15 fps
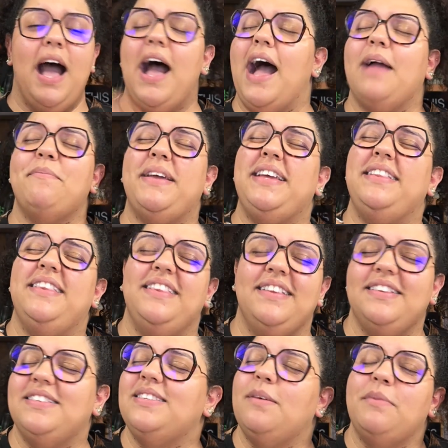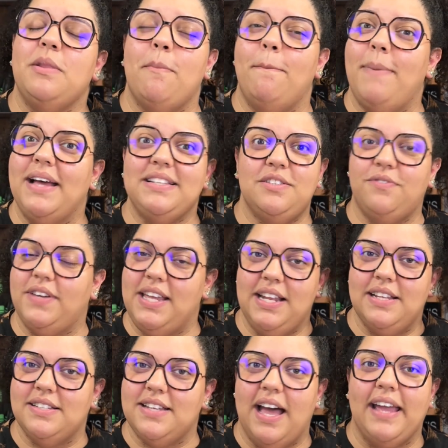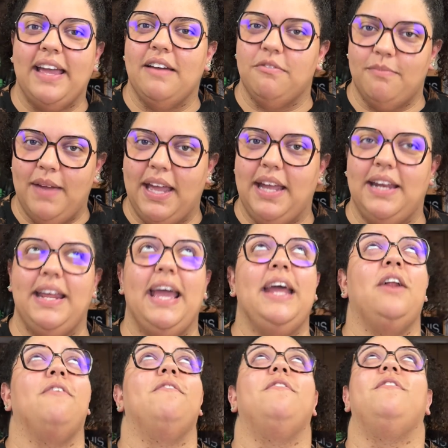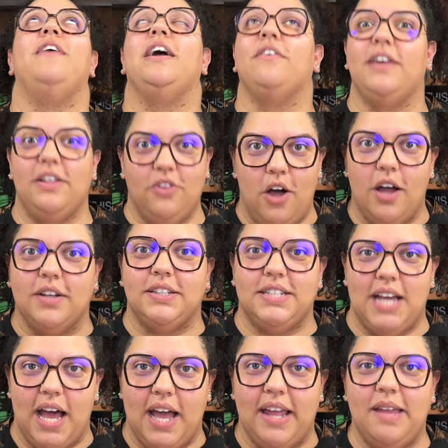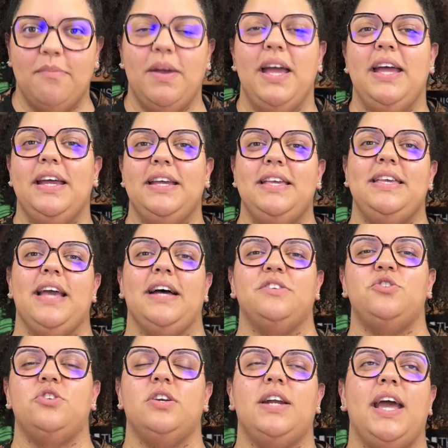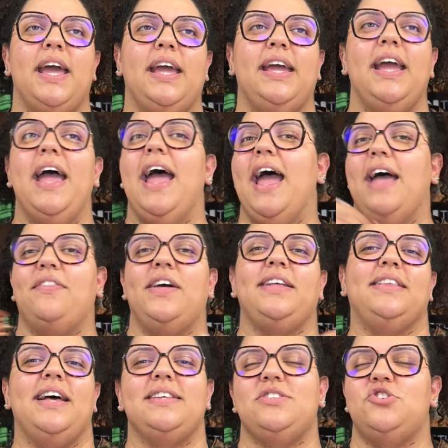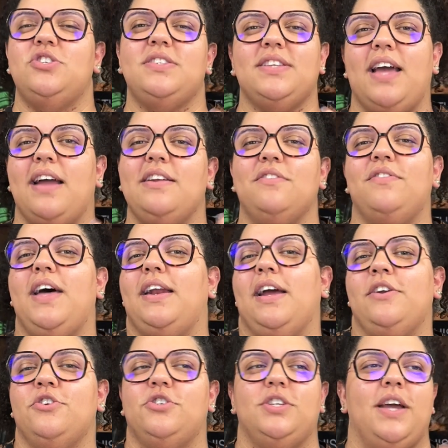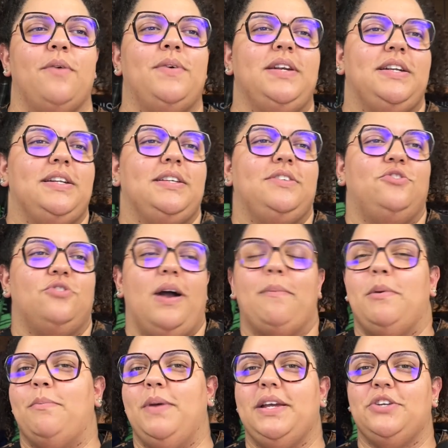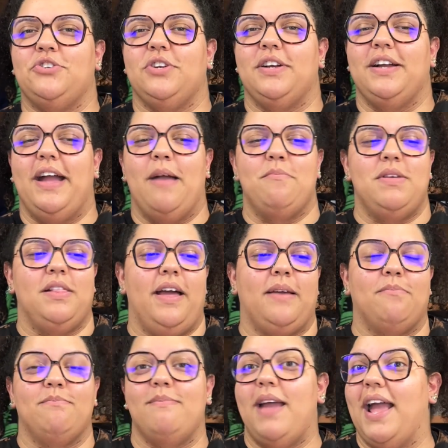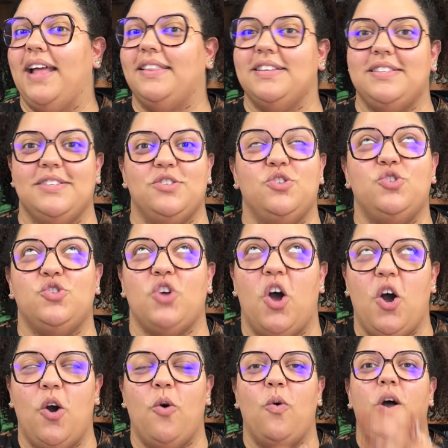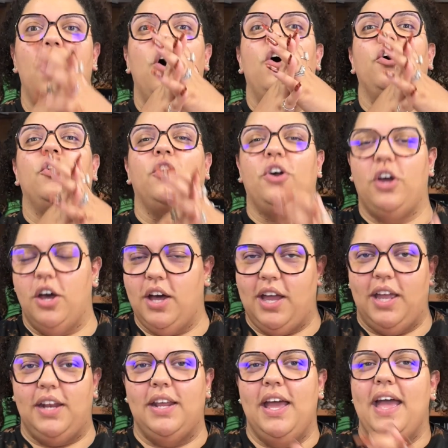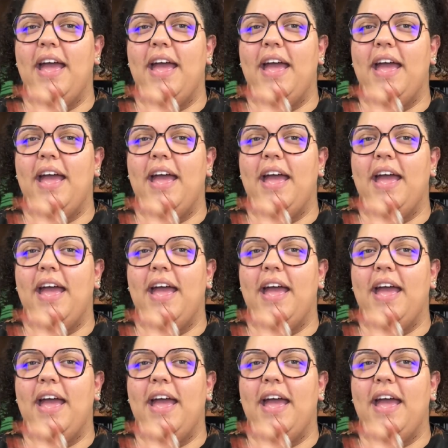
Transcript: I made some of the best fajitas I have made in a very long time yesterday. And like, that's just kind of that energy. I wanted to drop a picture and be like, man, this is so good.